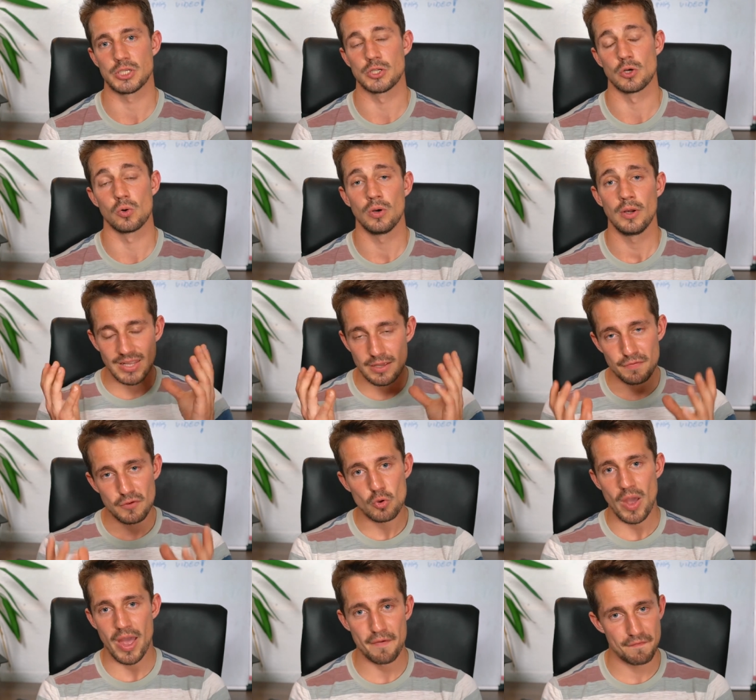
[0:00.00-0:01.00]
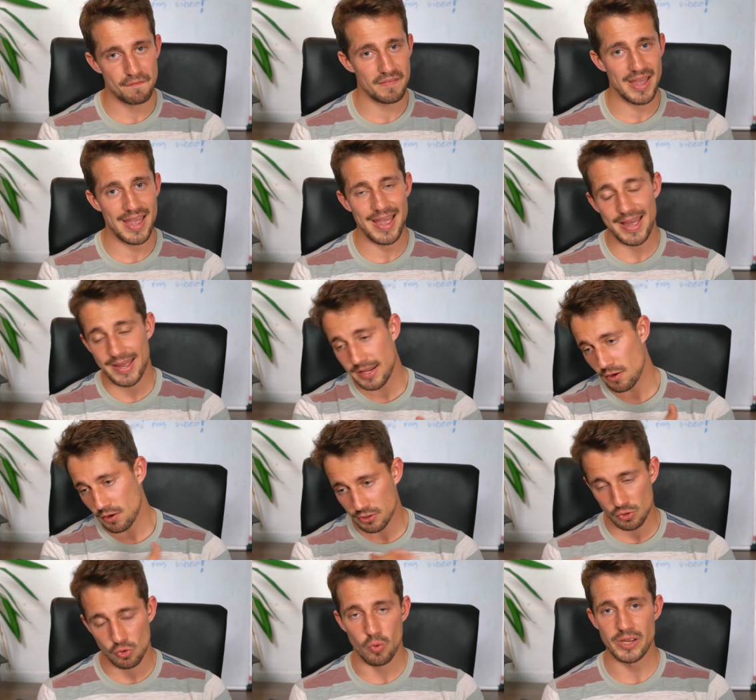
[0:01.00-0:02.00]
So if you have any
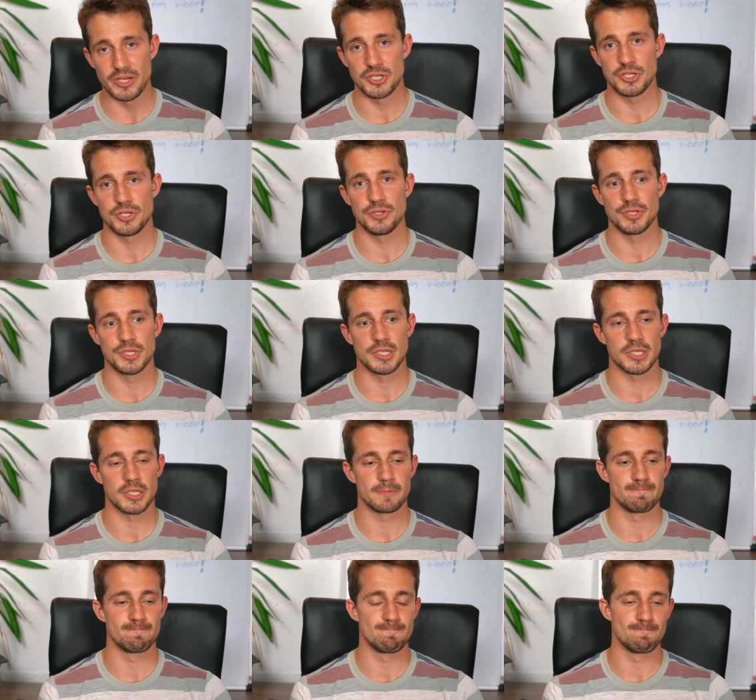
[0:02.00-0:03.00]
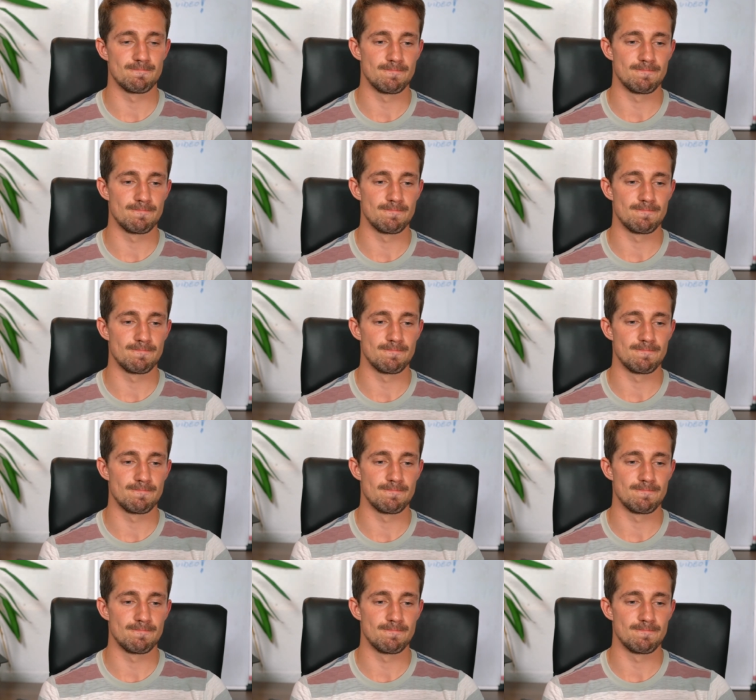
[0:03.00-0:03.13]
other questions,